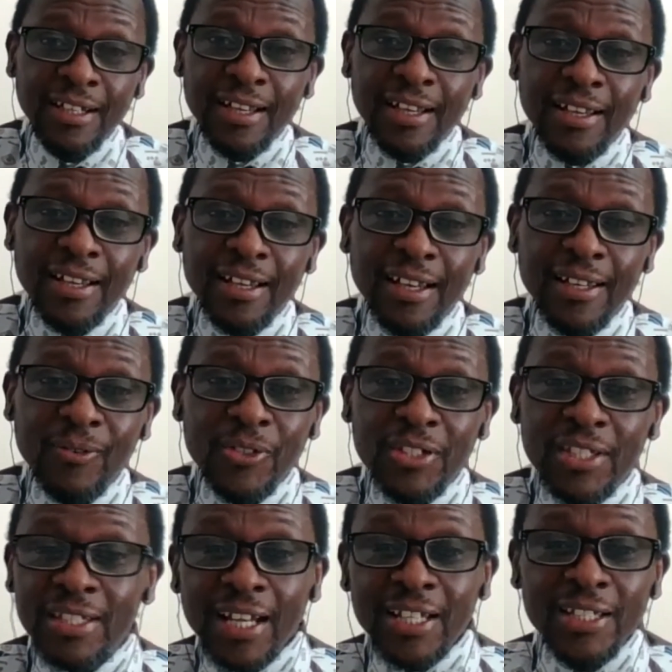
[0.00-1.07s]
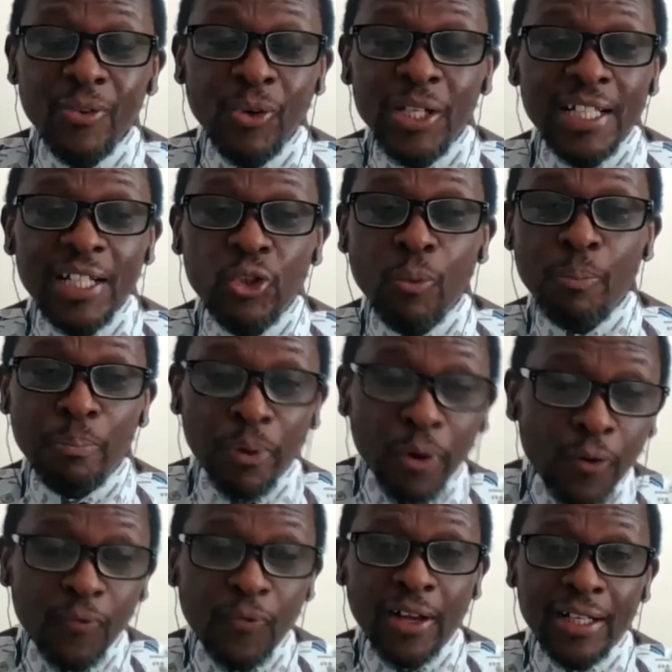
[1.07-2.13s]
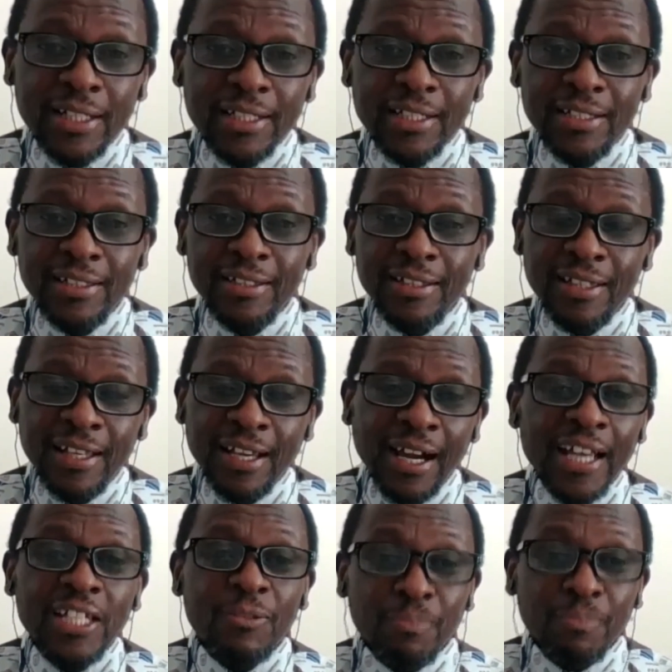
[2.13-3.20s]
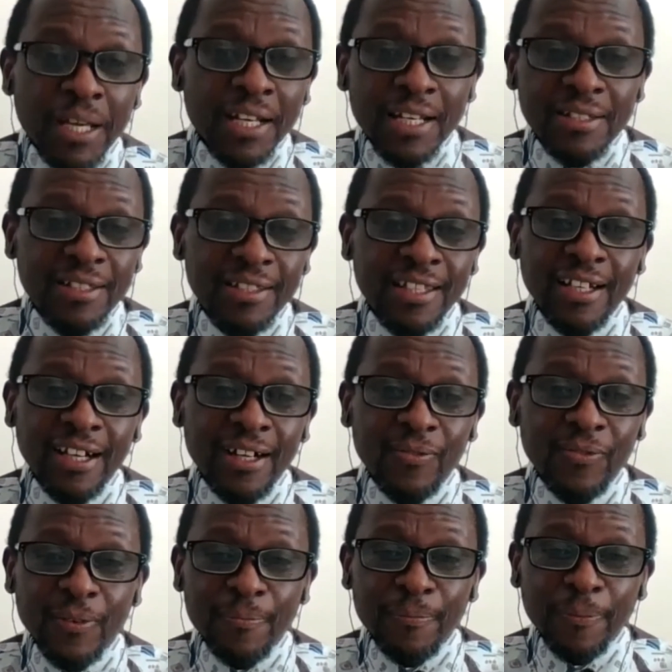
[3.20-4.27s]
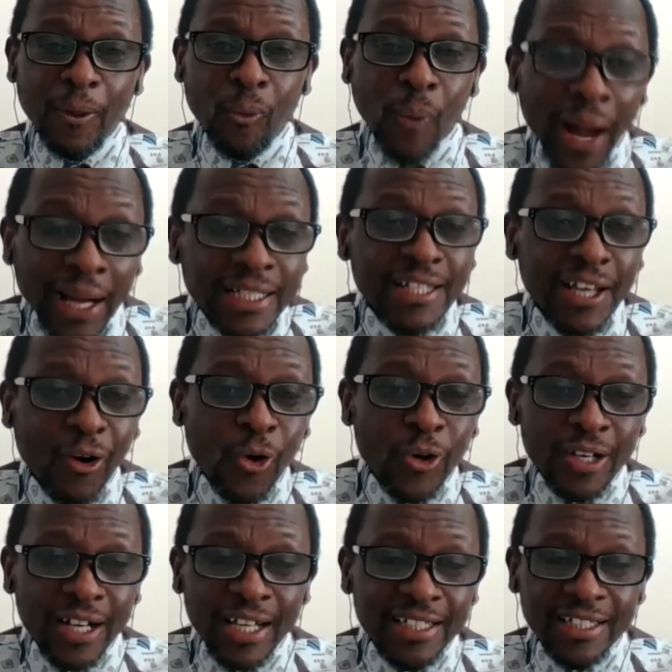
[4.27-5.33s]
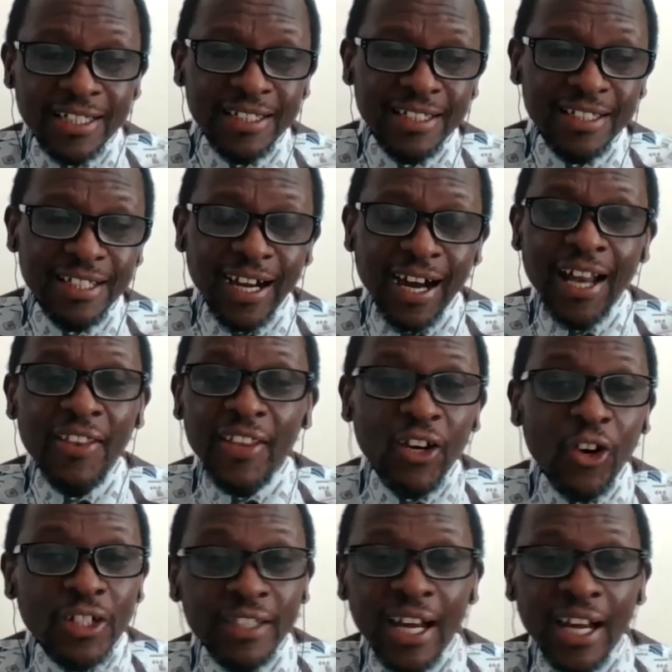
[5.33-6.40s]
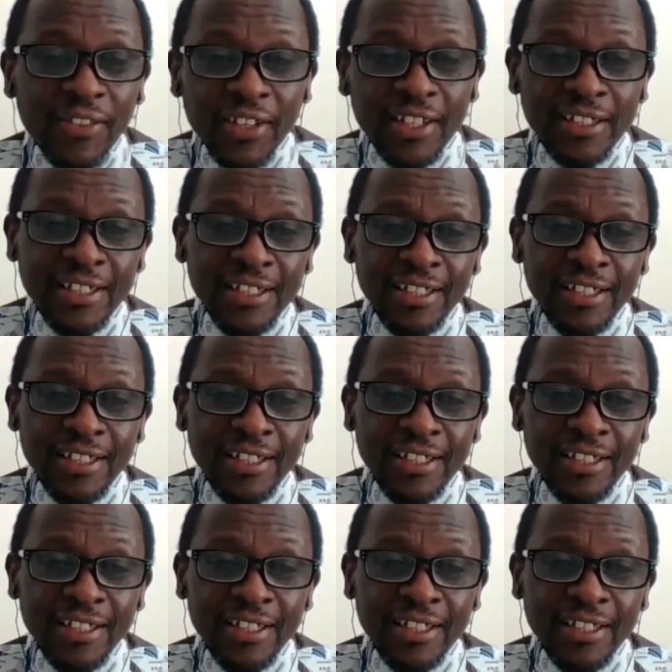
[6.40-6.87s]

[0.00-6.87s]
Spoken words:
He wanted to prove that they are experienced. They have worked the whole night and they got nothing.